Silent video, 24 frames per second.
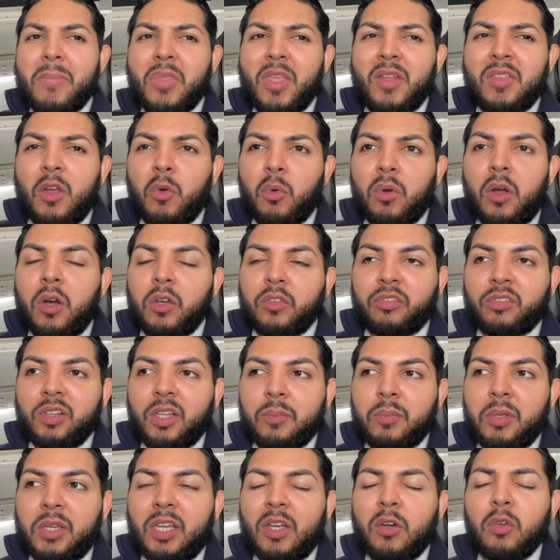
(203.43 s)
They were all
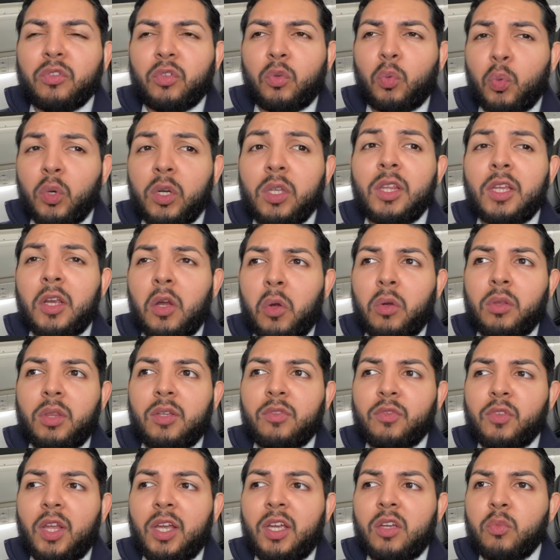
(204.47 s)
sleeping. It was a really early
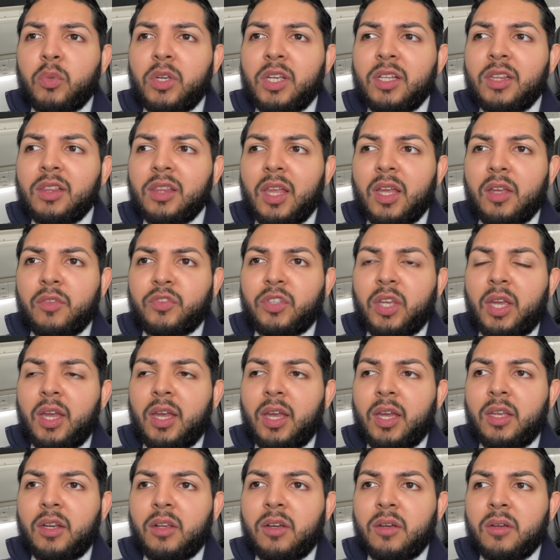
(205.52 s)
flight. We left
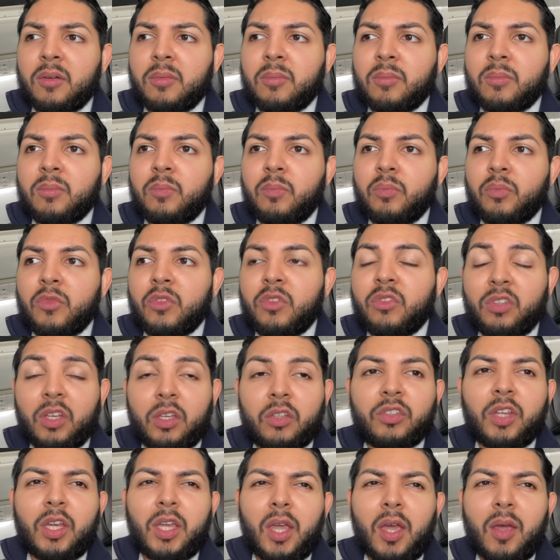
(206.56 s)
at um,
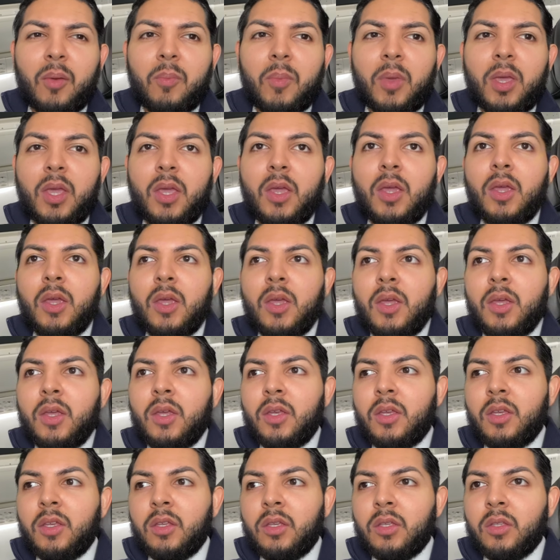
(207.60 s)
6
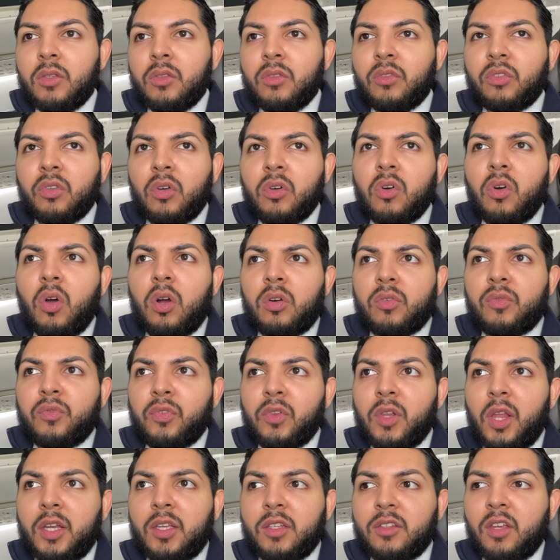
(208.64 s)
a.m. So our
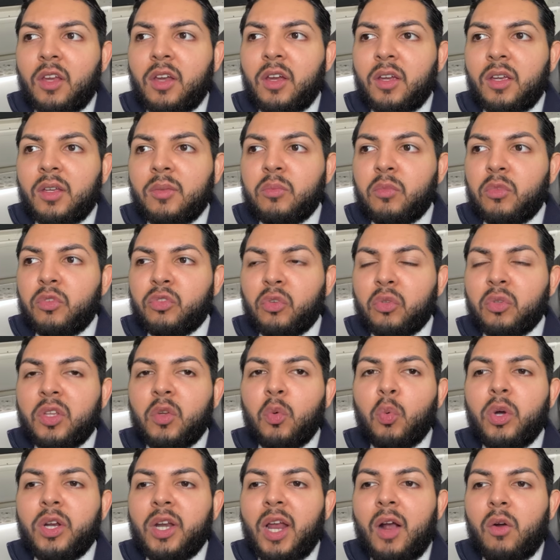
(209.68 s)
flight time was only
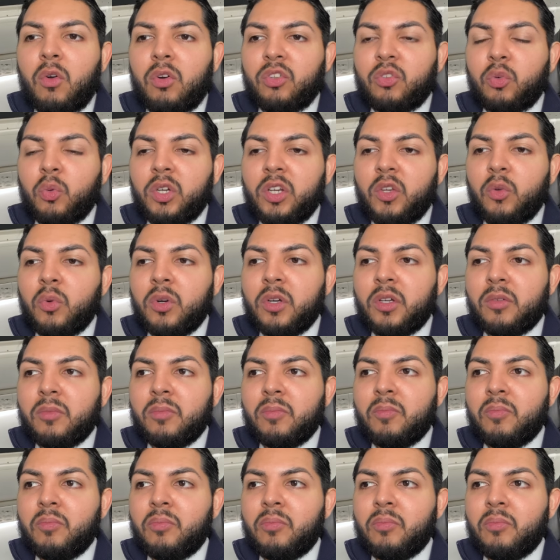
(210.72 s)
1 hour 21.